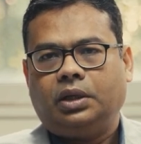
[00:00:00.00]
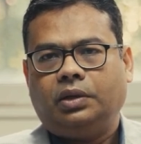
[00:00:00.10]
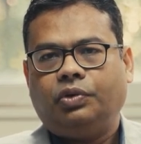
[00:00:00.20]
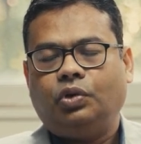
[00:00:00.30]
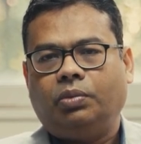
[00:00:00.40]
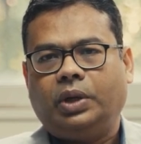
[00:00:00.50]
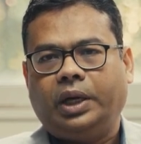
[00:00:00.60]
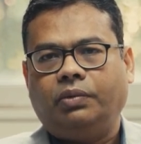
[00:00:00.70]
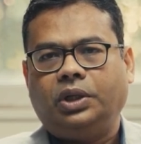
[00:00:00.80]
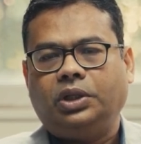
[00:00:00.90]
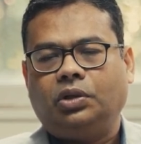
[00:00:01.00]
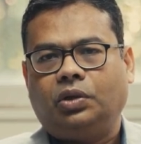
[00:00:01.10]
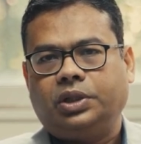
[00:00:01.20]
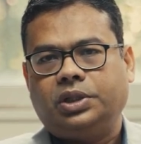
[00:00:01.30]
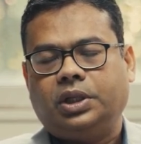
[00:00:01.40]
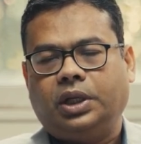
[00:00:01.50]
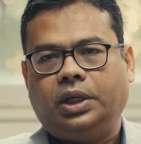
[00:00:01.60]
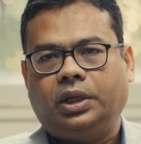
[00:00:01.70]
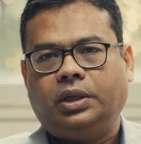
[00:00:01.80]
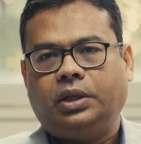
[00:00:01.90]
if you have diabetes long
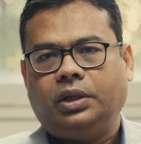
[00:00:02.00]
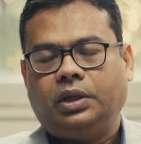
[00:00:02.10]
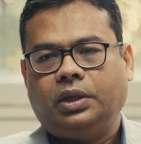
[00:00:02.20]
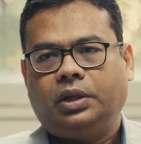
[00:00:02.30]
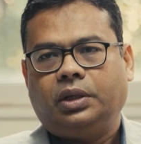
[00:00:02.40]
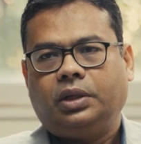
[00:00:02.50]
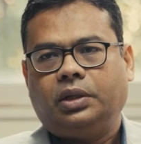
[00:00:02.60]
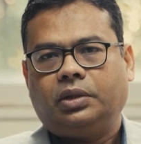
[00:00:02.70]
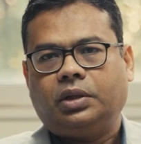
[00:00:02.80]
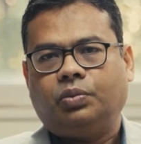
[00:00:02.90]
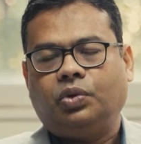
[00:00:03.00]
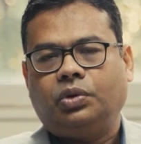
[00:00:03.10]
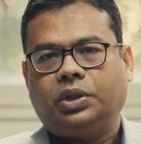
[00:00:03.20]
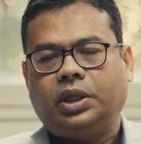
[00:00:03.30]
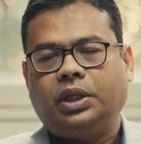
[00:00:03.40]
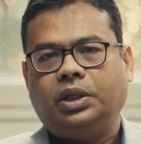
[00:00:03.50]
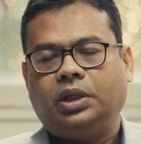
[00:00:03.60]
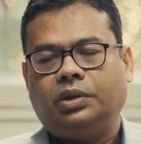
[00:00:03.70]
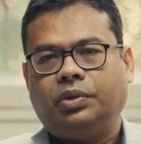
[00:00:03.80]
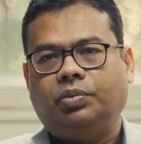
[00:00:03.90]
standing, suppose 10
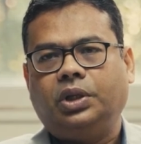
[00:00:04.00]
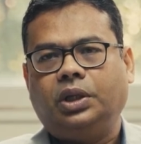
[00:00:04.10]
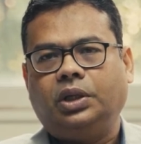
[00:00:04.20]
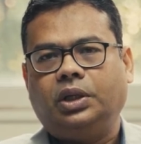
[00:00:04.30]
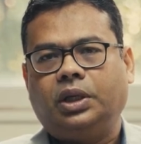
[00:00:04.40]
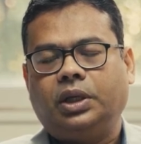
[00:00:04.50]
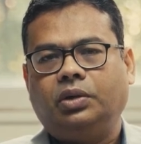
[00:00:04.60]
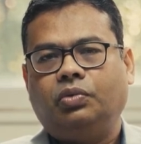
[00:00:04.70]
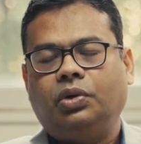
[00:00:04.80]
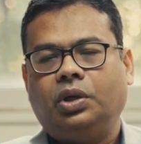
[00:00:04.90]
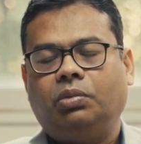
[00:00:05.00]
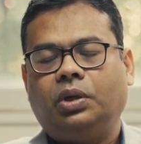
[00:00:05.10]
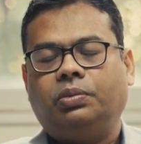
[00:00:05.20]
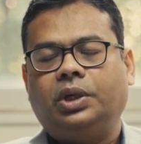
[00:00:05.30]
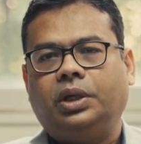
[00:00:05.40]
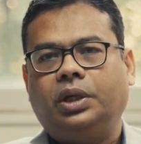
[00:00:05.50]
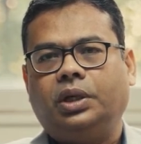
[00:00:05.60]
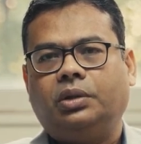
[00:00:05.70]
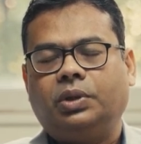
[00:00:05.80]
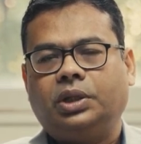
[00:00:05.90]
years 15 years, and if you develop kidney
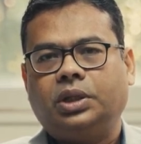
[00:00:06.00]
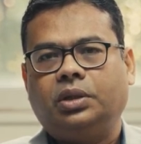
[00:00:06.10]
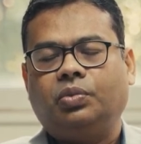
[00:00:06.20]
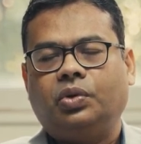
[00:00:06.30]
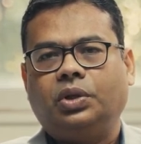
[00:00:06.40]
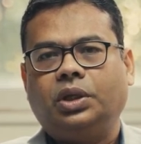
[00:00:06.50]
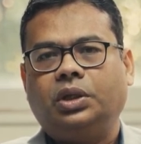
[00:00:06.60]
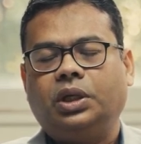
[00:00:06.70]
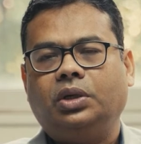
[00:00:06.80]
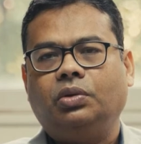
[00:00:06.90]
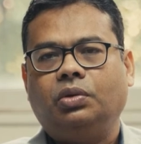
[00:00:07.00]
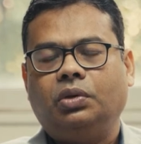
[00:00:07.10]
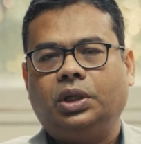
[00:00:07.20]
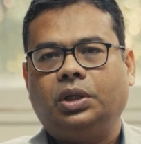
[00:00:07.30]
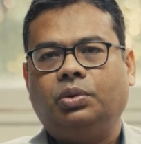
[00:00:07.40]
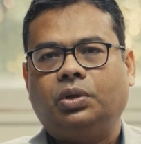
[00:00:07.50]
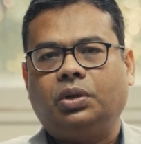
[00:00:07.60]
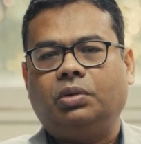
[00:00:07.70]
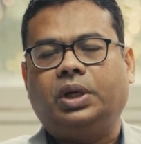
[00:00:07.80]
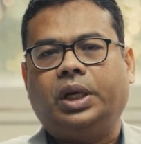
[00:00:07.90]
dysfunction and protein, then you know it is
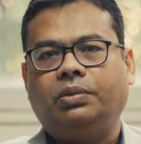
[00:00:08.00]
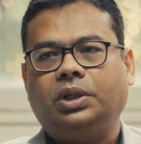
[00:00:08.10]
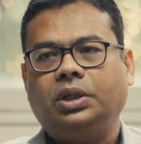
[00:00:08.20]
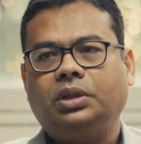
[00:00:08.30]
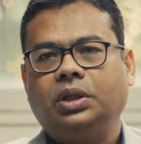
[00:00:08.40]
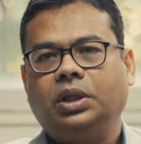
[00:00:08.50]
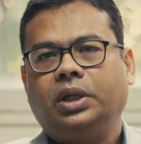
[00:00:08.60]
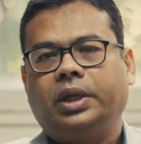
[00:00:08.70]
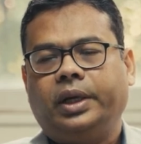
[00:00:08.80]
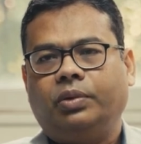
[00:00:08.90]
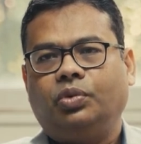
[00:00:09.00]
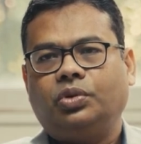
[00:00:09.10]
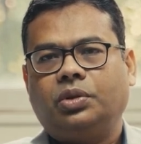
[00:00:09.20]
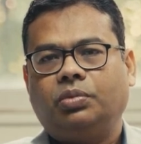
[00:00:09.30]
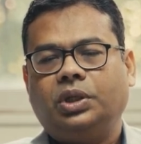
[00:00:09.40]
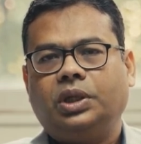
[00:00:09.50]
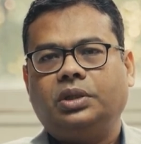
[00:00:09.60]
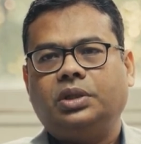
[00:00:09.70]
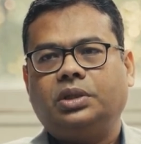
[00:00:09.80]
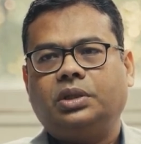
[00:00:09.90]
because of diabetes, and most of the
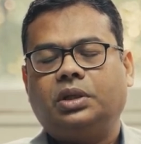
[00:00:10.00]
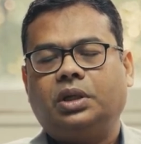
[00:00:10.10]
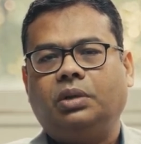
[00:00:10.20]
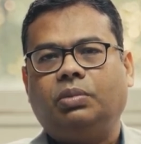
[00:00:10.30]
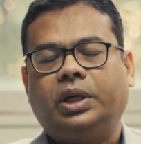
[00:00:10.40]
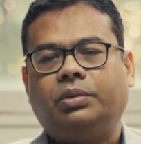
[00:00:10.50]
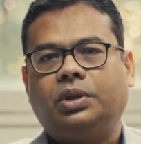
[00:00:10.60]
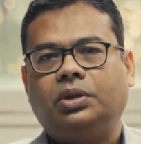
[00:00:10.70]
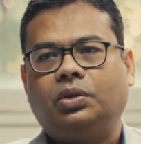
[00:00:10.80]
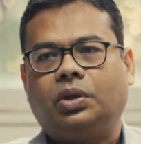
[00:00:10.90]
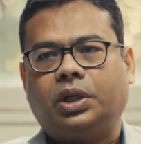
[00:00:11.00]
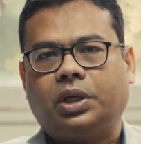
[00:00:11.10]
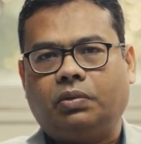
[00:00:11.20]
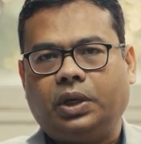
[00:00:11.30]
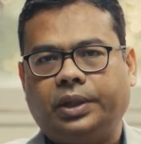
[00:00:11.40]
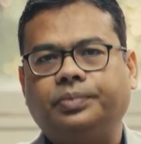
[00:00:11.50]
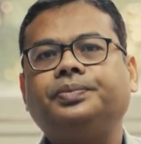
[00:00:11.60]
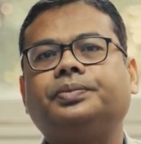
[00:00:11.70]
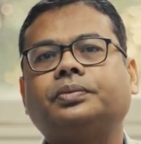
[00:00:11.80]
cases kidney biopsy is not required.